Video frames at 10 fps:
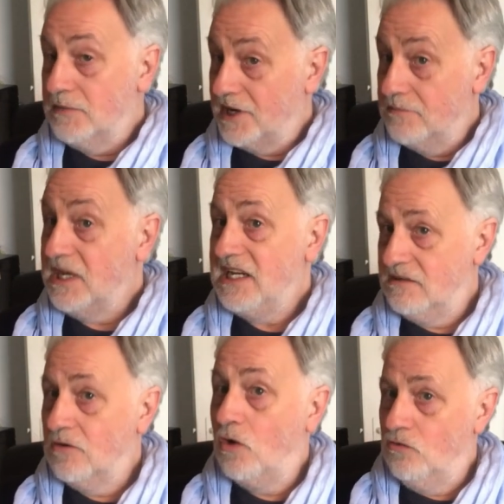and I
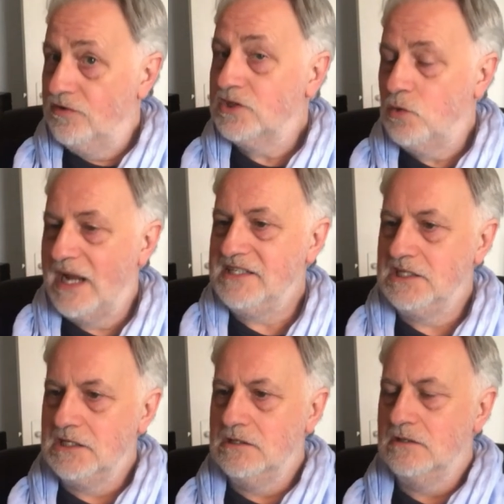mean over 20
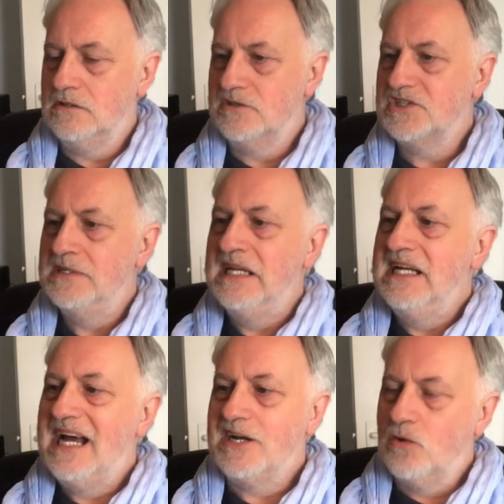years
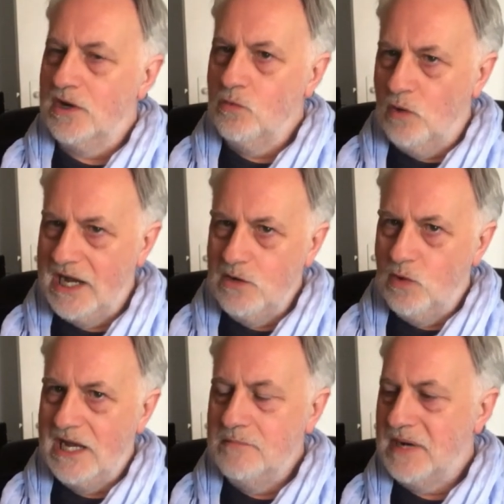and going way,
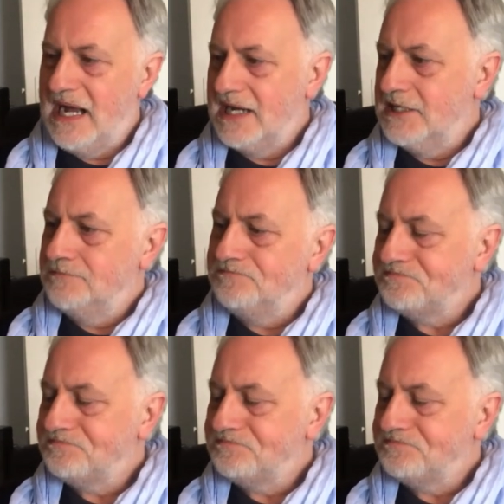way back,